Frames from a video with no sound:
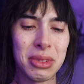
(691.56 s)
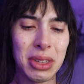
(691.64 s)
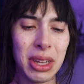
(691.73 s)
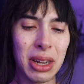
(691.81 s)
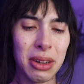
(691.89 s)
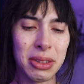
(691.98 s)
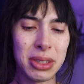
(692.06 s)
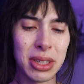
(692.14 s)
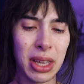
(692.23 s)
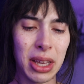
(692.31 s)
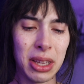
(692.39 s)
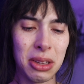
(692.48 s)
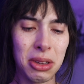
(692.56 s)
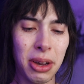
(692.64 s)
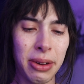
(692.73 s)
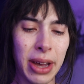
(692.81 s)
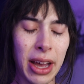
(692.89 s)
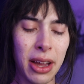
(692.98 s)
You know, it's like you
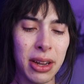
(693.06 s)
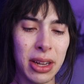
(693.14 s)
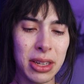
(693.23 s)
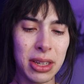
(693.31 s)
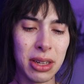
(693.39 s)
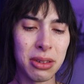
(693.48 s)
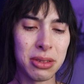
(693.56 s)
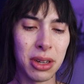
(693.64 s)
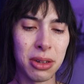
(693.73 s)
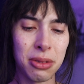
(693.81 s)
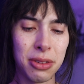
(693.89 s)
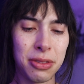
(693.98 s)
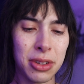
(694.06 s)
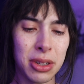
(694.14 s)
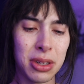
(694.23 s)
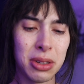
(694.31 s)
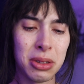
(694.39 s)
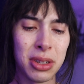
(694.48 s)
go out and you don't know if
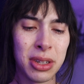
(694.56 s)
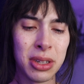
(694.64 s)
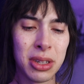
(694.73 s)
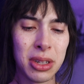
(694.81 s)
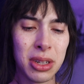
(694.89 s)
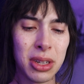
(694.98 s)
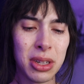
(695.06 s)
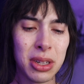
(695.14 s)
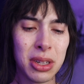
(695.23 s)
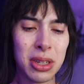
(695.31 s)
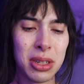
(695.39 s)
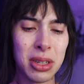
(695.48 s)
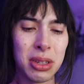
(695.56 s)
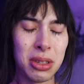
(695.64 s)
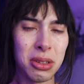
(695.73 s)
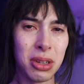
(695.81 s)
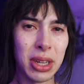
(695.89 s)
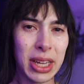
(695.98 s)
you're
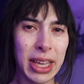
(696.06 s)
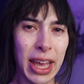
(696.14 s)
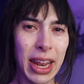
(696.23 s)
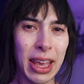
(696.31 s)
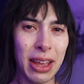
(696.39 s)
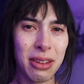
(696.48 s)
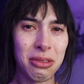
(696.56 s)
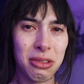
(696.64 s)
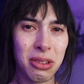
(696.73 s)
gonna get it.